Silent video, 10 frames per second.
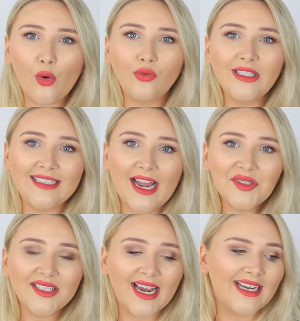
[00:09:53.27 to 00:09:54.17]
only
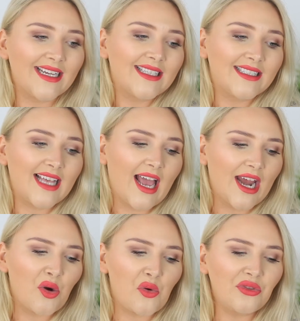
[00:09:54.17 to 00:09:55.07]
downside is that
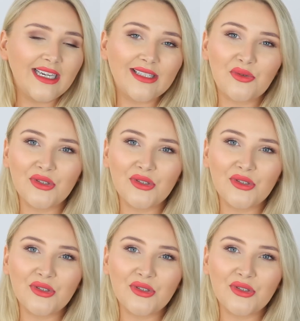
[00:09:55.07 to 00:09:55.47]
I only get to